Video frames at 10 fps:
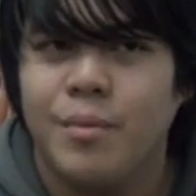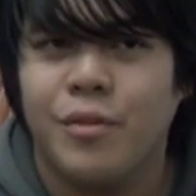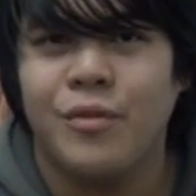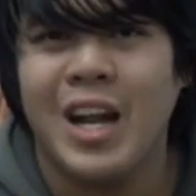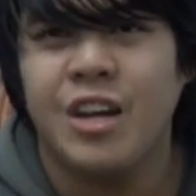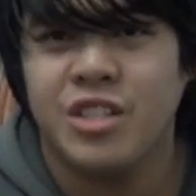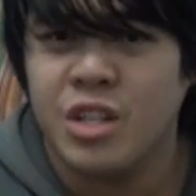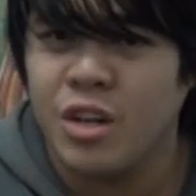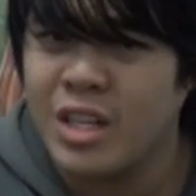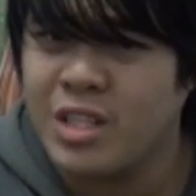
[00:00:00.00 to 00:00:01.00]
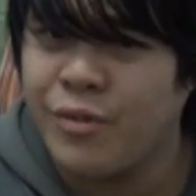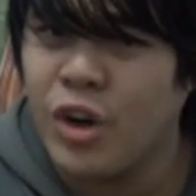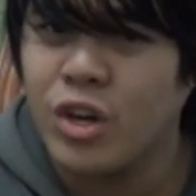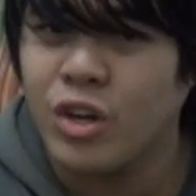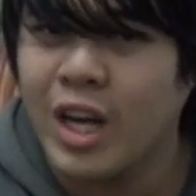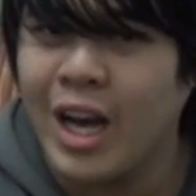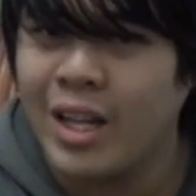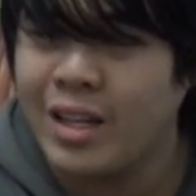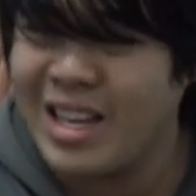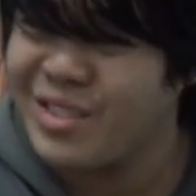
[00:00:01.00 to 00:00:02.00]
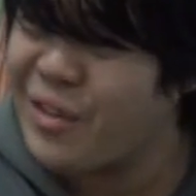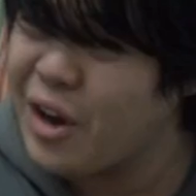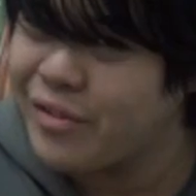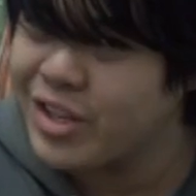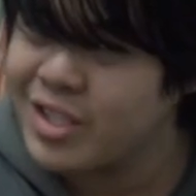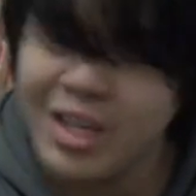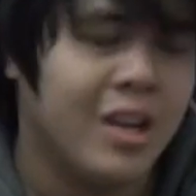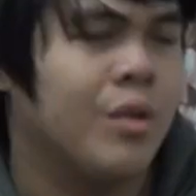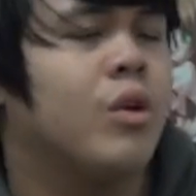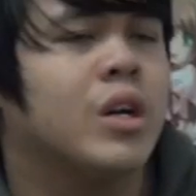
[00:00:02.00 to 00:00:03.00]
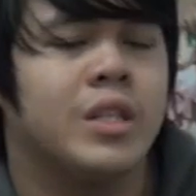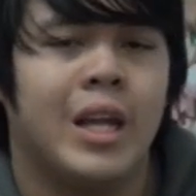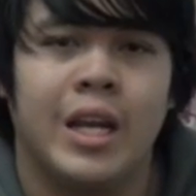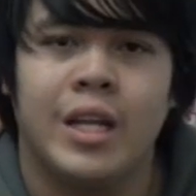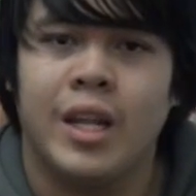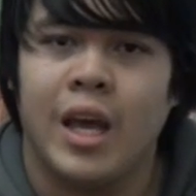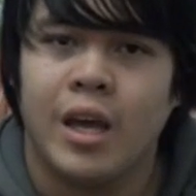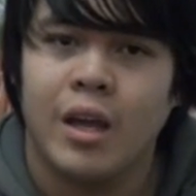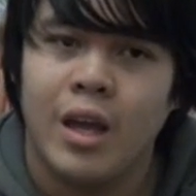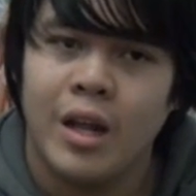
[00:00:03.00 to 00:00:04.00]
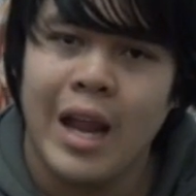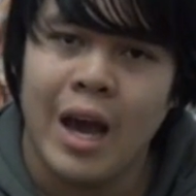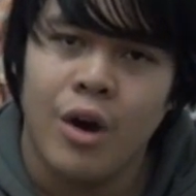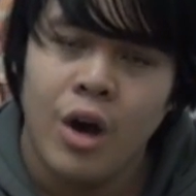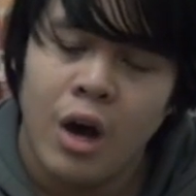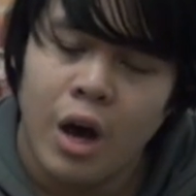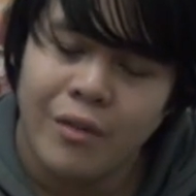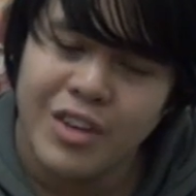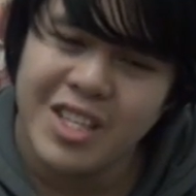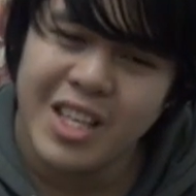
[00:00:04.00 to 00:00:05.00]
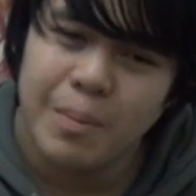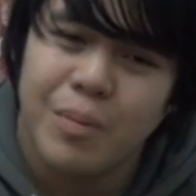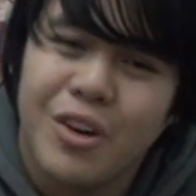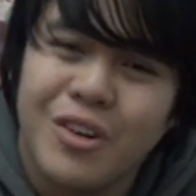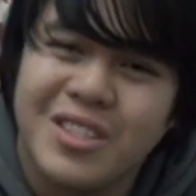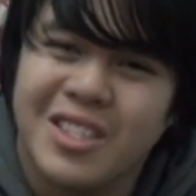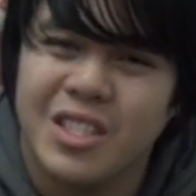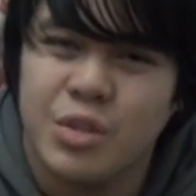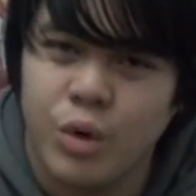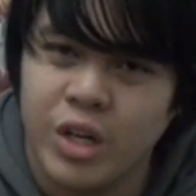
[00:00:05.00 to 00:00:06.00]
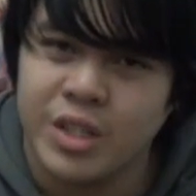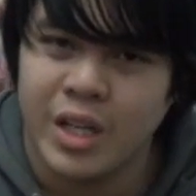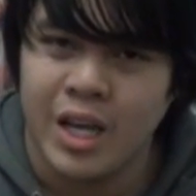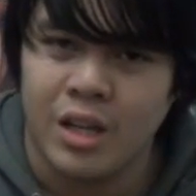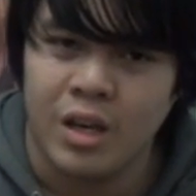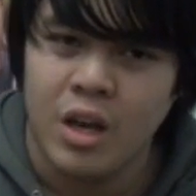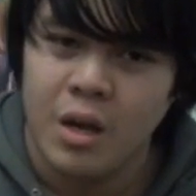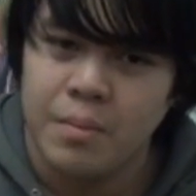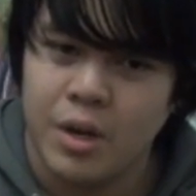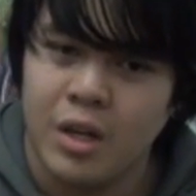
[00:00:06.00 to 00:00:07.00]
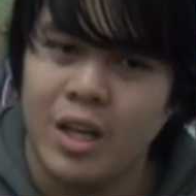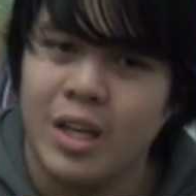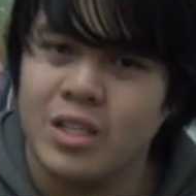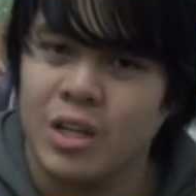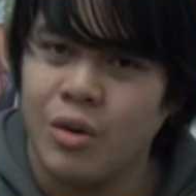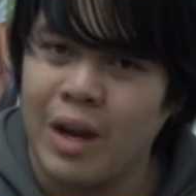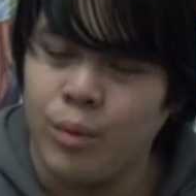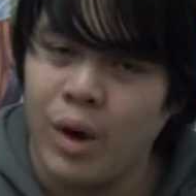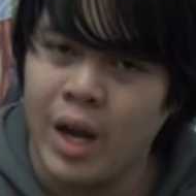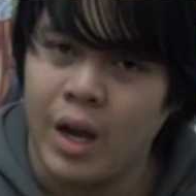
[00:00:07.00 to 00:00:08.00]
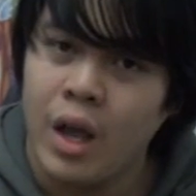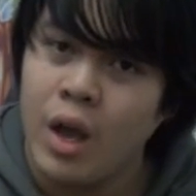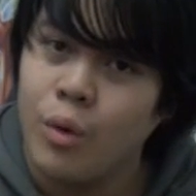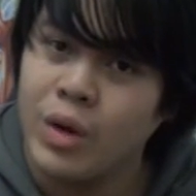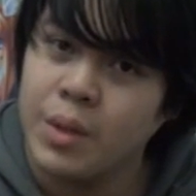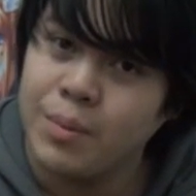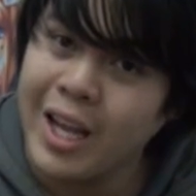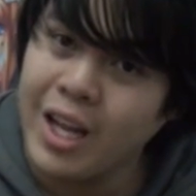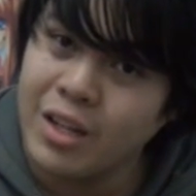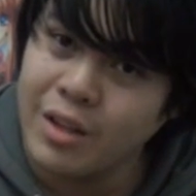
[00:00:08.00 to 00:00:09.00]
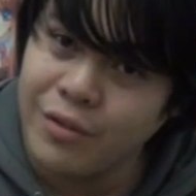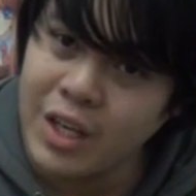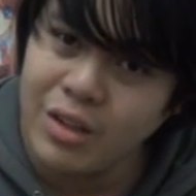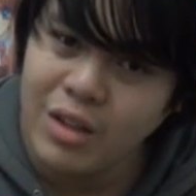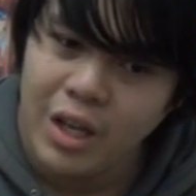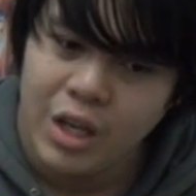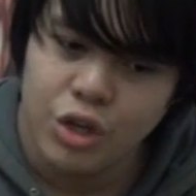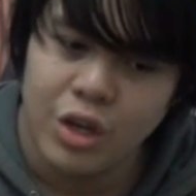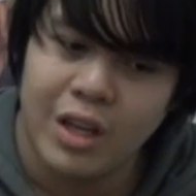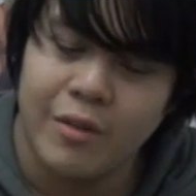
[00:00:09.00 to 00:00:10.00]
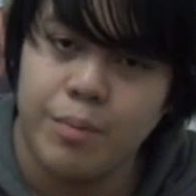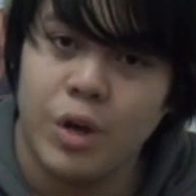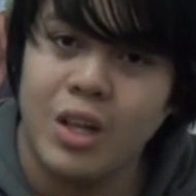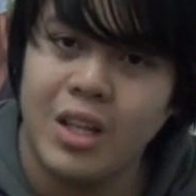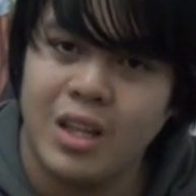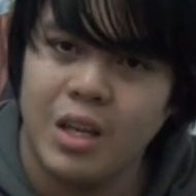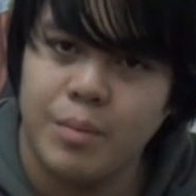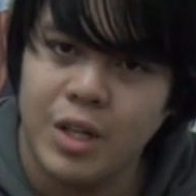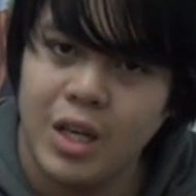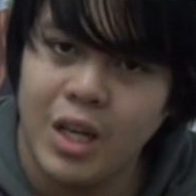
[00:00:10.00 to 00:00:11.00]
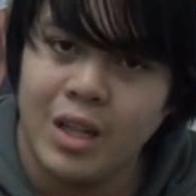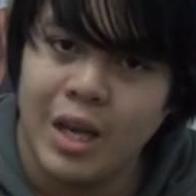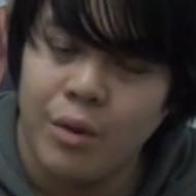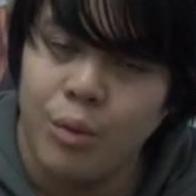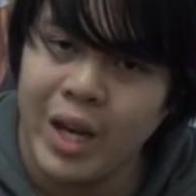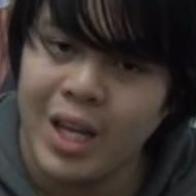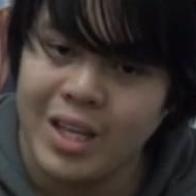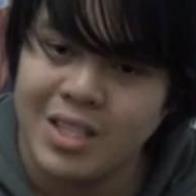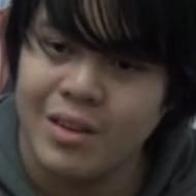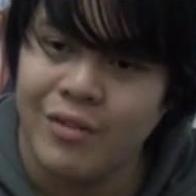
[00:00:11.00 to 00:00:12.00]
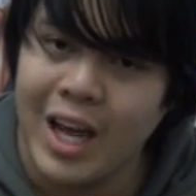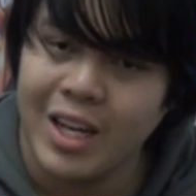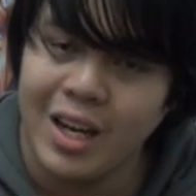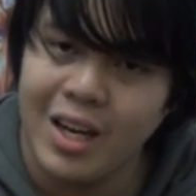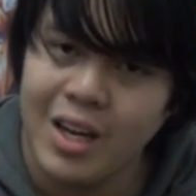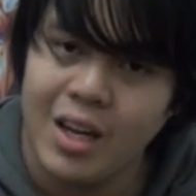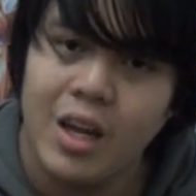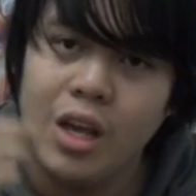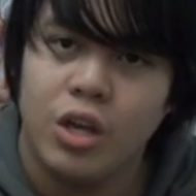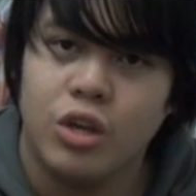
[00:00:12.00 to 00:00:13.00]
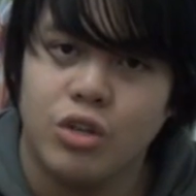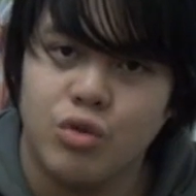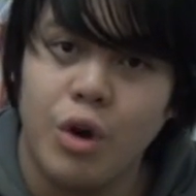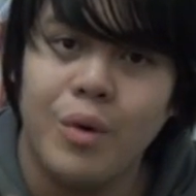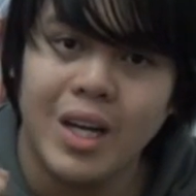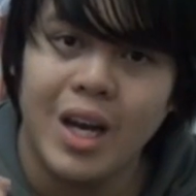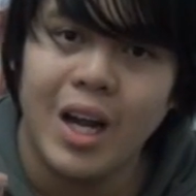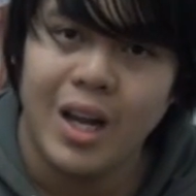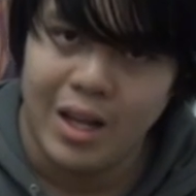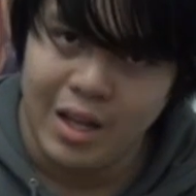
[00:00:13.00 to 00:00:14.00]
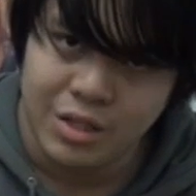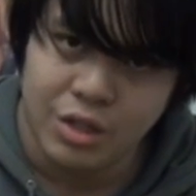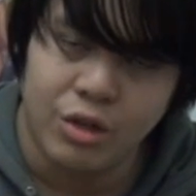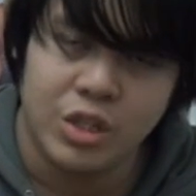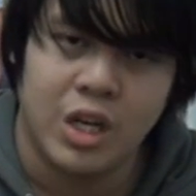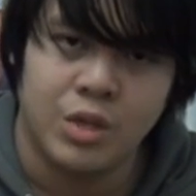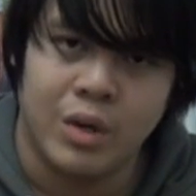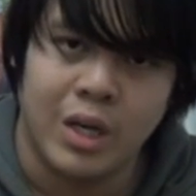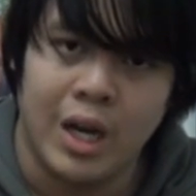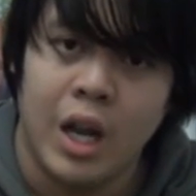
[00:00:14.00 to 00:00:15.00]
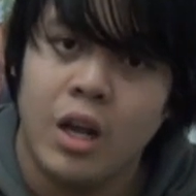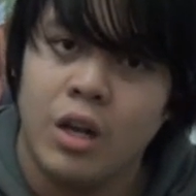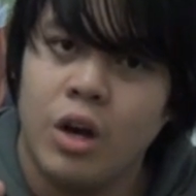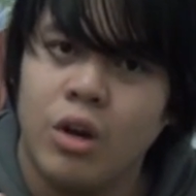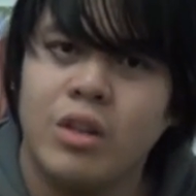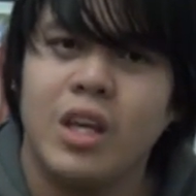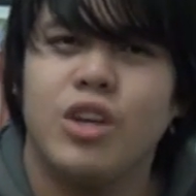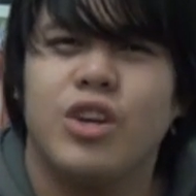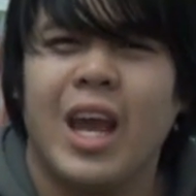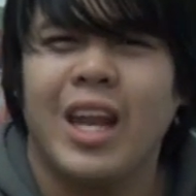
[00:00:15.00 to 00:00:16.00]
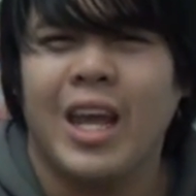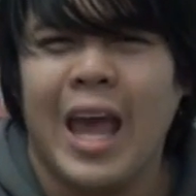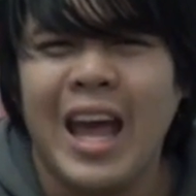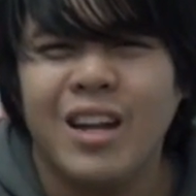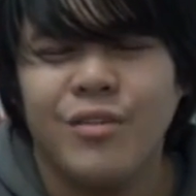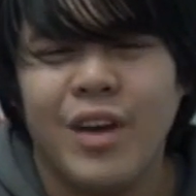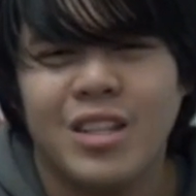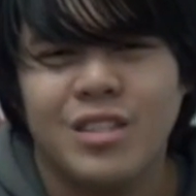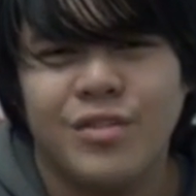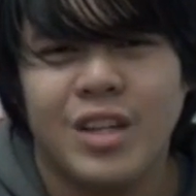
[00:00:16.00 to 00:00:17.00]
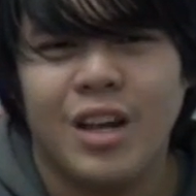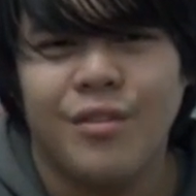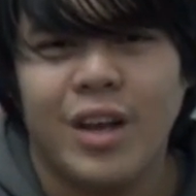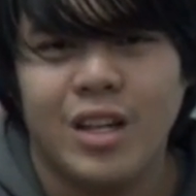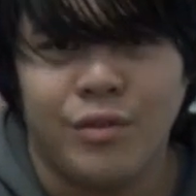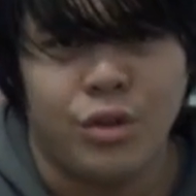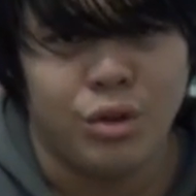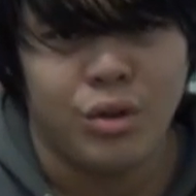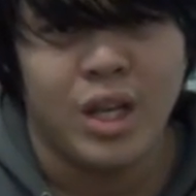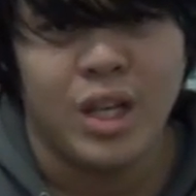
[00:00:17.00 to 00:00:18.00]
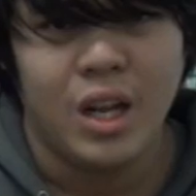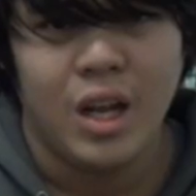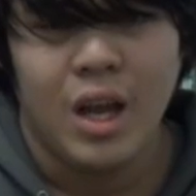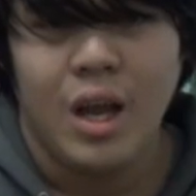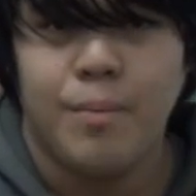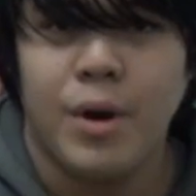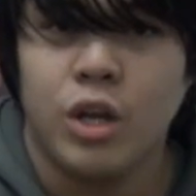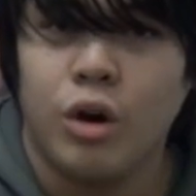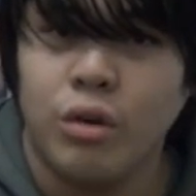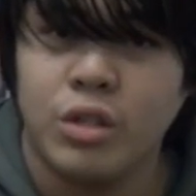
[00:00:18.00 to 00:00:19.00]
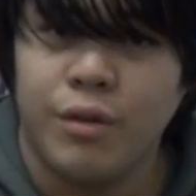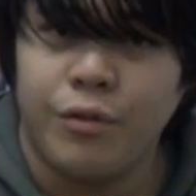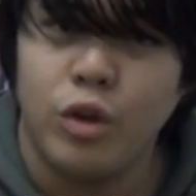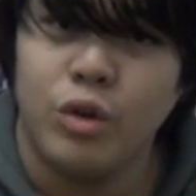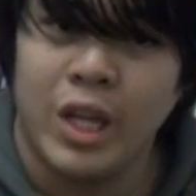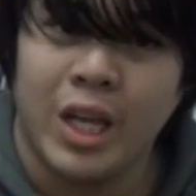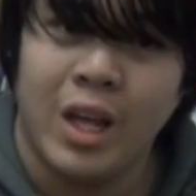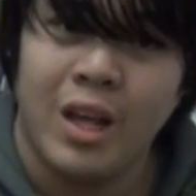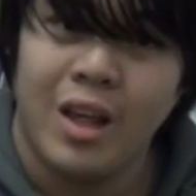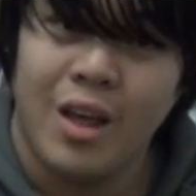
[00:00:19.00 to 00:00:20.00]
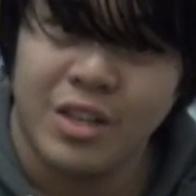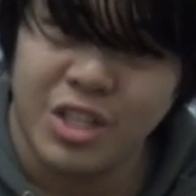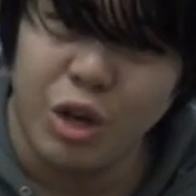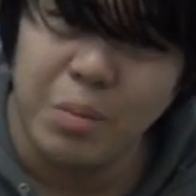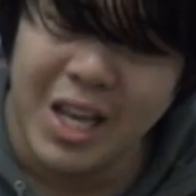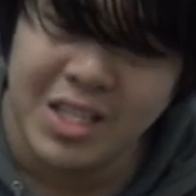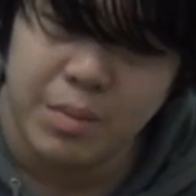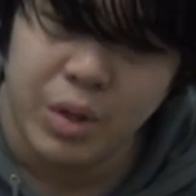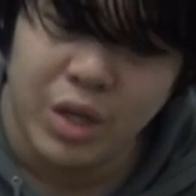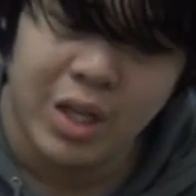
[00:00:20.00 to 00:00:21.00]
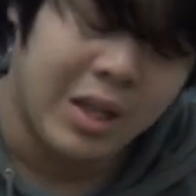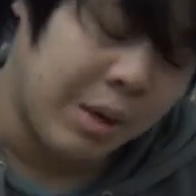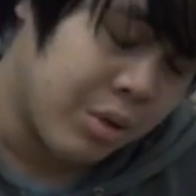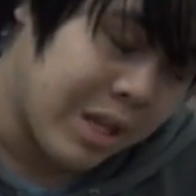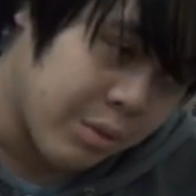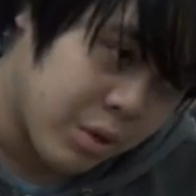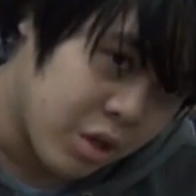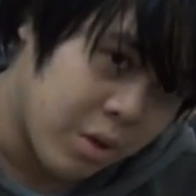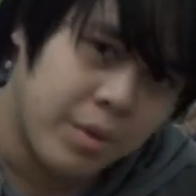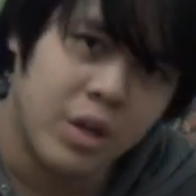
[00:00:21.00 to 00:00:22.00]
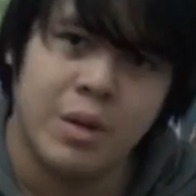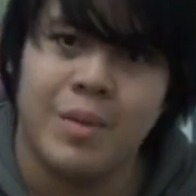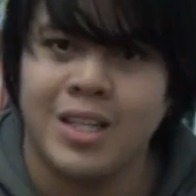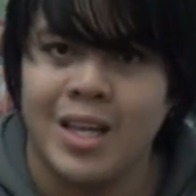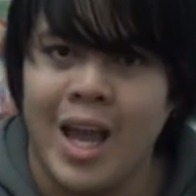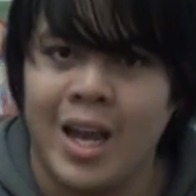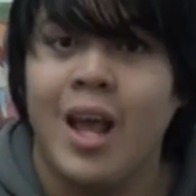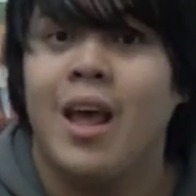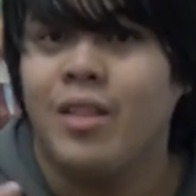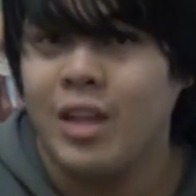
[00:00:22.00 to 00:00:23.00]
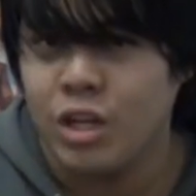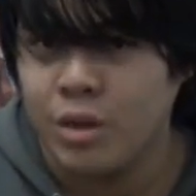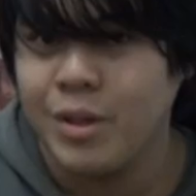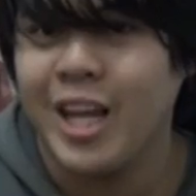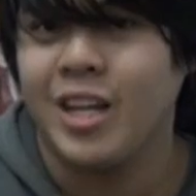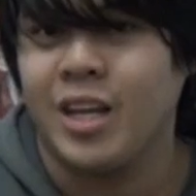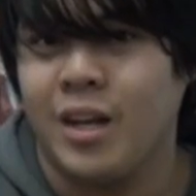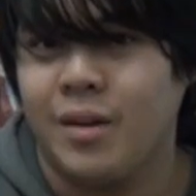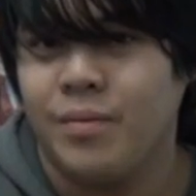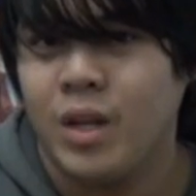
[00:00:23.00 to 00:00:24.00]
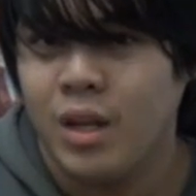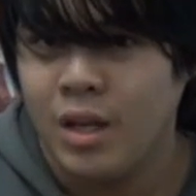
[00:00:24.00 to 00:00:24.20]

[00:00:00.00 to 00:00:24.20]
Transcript: But for now, just know that's a very good card that's very versatile and works in any deck. Now, obviously the Pearl Sisters work together. Perla is a grade 1. When you play it on the field, you can give Perla the ability that when it hits the Vanguard, you can draw 1 card and soul charge 1 card. Not only are you gaining hand advantage for that effect if you do hit, but you're also fueling the Soul Blast ability that will then return Perla back to hand, then you can play it again.